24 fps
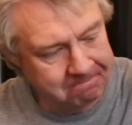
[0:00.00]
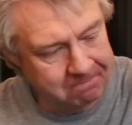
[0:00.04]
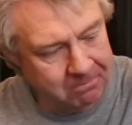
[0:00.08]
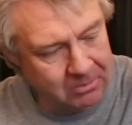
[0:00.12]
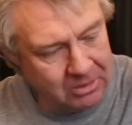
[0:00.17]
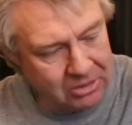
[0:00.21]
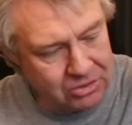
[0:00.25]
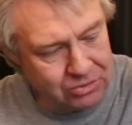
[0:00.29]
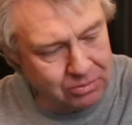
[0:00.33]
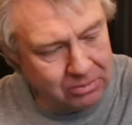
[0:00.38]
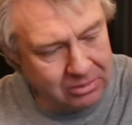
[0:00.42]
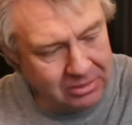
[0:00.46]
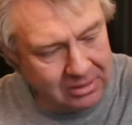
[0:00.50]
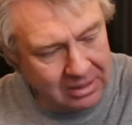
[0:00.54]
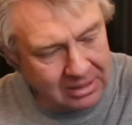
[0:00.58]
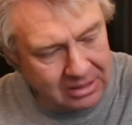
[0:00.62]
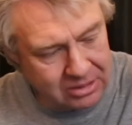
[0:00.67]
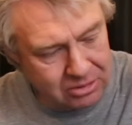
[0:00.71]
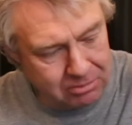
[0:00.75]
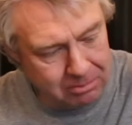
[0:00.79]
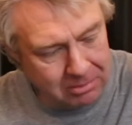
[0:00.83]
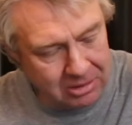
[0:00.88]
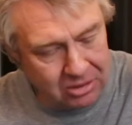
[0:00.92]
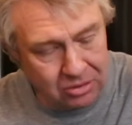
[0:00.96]
This one
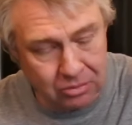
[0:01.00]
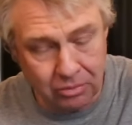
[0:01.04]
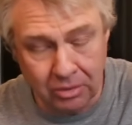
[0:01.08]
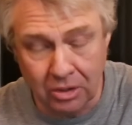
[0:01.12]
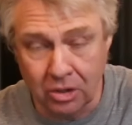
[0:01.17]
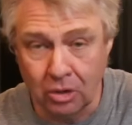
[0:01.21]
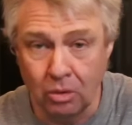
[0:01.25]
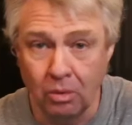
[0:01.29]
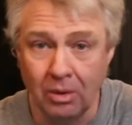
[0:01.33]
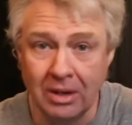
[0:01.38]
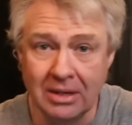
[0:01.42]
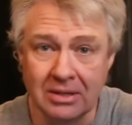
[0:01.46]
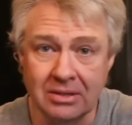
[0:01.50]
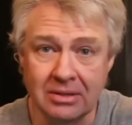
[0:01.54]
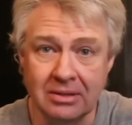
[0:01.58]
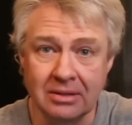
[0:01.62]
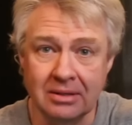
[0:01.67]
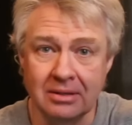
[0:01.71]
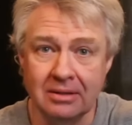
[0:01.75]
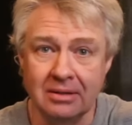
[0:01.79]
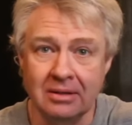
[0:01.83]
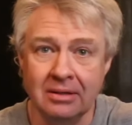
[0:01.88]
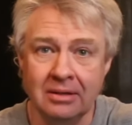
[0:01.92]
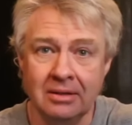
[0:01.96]
has been
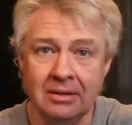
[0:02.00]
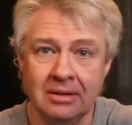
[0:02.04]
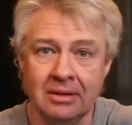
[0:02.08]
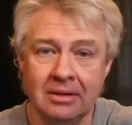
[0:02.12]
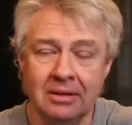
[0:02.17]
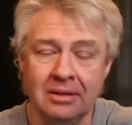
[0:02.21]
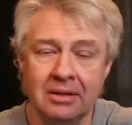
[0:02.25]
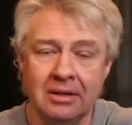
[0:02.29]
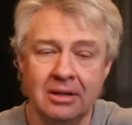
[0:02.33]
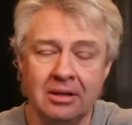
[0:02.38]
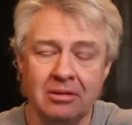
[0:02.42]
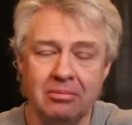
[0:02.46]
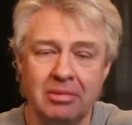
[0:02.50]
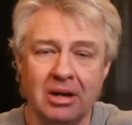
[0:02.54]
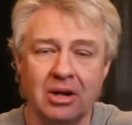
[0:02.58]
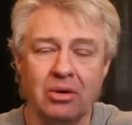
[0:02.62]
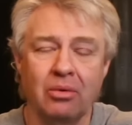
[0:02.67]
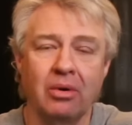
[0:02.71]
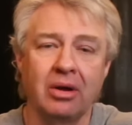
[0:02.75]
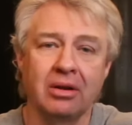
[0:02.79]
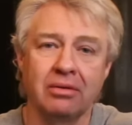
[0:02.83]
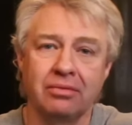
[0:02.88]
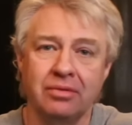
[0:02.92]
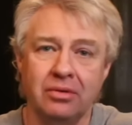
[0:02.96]
requested by
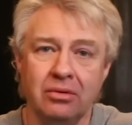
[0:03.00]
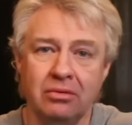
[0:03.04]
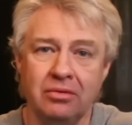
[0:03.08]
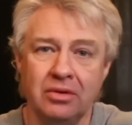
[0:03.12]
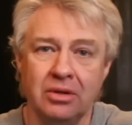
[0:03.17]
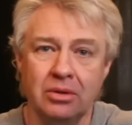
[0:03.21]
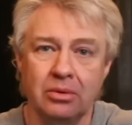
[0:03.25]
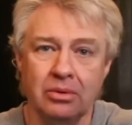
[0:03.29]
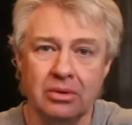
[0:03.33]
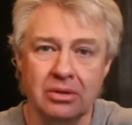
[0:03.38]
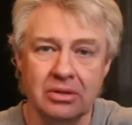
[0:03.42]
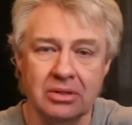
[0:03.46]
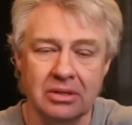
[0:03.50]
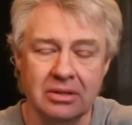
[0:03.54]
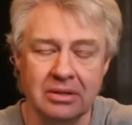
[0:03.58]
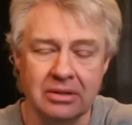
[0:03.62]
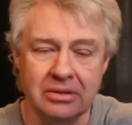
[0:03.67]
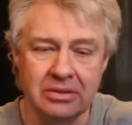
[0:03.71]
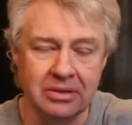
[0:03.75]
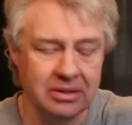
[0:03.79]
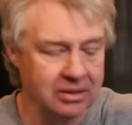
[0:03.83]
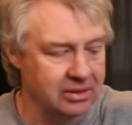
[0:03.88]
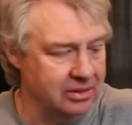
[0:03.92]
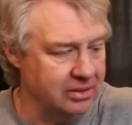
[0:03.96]
quite a few viewers.
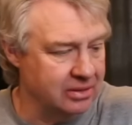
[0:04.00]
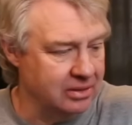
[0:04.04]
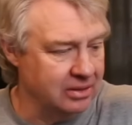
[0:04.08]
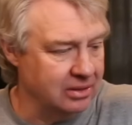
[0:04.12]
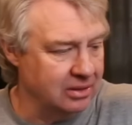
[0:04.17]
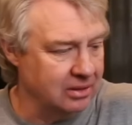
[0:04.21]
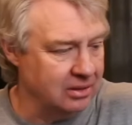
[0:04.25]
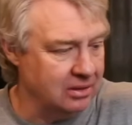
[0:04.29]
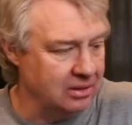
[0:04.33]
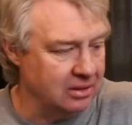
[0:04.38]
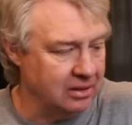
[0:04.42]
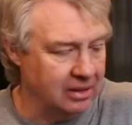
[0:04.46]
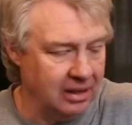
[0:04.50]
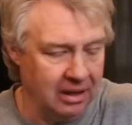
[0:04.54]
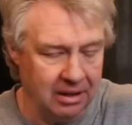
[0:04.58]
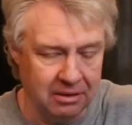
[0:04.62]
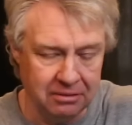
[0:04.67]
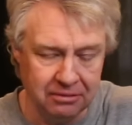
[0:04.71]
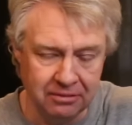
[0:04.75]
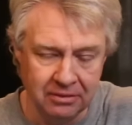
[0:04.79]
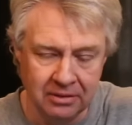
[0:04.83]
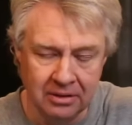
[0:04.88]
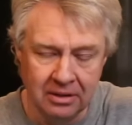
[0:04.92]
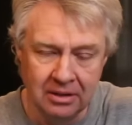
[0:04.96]
This is the
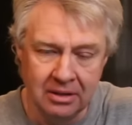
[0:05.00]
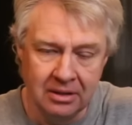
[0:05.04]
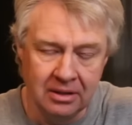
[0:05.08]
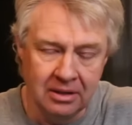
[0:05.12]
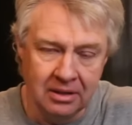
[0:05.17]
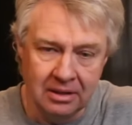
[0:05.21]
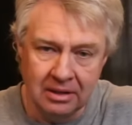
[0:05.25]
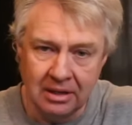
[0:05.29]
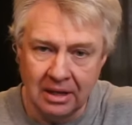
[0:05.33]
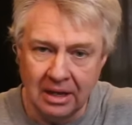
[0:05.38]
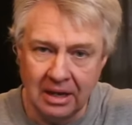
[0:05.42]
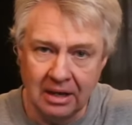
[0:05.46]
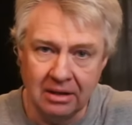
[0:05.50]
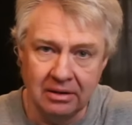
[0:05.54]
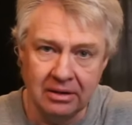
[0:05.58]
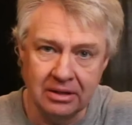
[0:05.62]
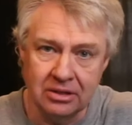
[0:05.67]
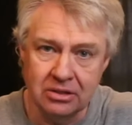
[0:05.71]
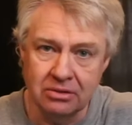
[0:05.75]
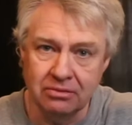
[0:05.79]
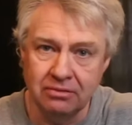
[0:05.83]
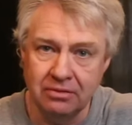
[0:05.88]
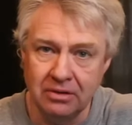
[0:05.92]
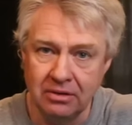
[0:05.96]
KEF
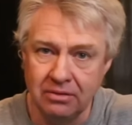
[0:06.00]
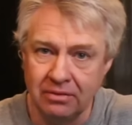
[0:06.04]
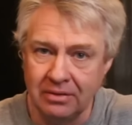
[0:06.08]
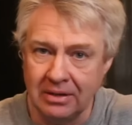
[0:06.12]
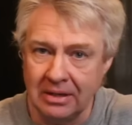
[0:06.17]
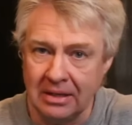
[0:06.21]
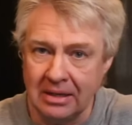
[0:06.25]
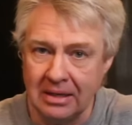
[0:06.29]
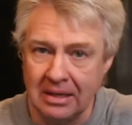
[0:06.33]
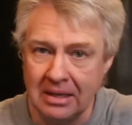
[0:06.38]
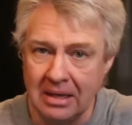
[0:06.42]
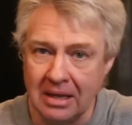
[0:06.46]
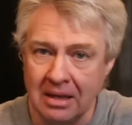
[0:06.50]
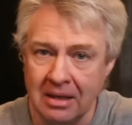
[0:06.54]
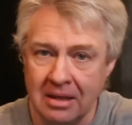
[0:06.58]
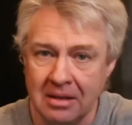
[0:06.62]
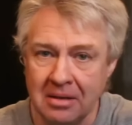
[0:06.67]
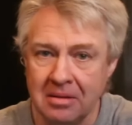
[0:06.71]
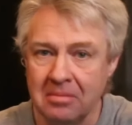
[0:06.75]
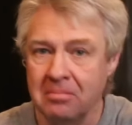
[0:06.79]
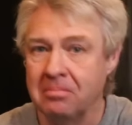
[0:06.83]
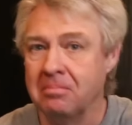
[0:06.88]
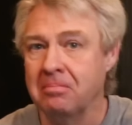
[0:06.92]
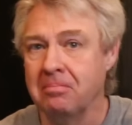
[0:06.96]
LS50
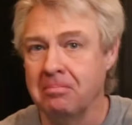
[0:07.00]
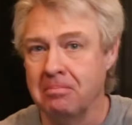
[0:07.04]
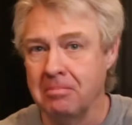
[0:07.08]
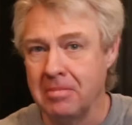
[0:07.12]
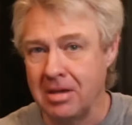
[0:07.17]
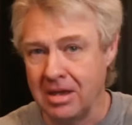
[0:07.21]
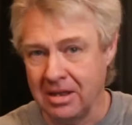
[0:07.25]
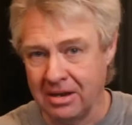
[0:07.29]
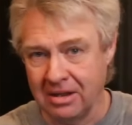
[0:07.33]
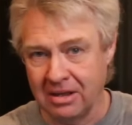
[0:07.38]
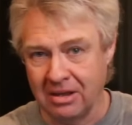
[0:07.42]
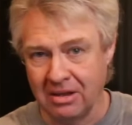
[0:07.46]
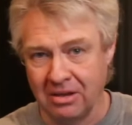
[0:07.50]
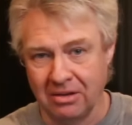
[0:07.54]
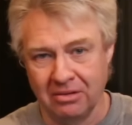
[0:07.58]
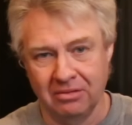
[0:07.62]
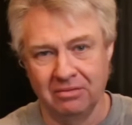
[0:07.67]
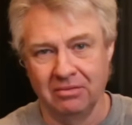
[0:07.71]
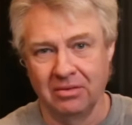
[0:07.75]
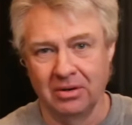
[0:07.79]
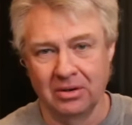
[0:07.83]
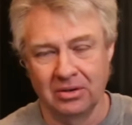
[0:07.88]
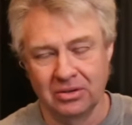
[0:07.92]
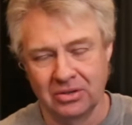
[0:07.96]
Meta
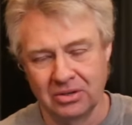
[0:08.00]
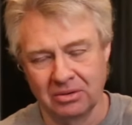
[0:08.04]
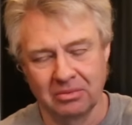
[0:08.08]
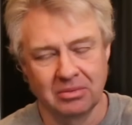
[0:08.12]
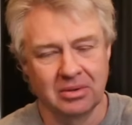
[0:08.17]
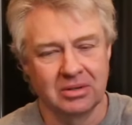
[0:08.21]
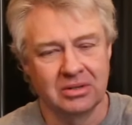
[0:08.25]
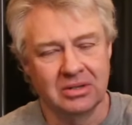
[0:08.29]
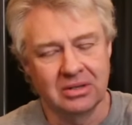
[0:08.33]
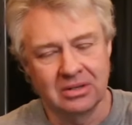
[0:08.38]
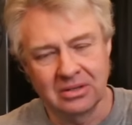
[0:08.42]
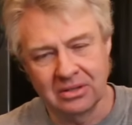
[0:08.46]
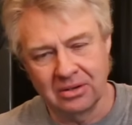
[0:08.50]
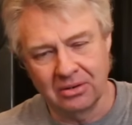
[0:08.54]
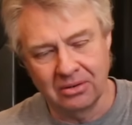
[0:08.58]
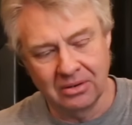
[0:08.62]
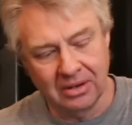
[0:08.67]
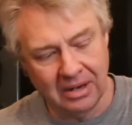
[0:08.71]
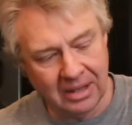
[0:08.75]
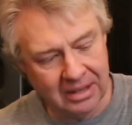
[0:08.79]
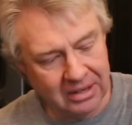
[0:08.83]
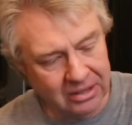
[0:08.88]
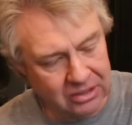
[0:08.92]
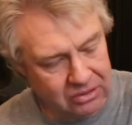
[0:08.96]
version, which is their
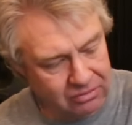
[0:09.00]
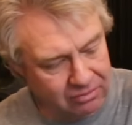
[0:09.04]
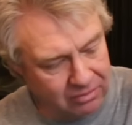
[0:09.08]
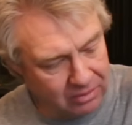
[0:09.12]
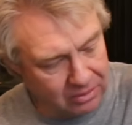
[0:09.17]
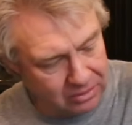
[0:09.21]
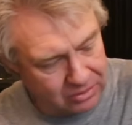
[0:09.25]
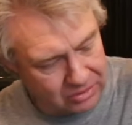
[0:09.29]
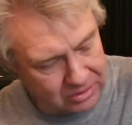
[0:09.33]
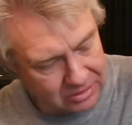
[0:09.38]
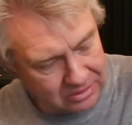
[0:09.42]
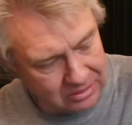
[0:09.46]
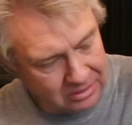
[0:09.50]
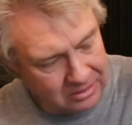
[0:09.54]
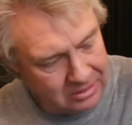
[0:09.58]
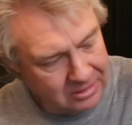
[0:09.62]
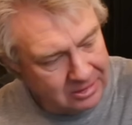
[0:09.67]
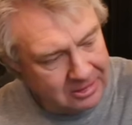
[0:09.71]
latest version.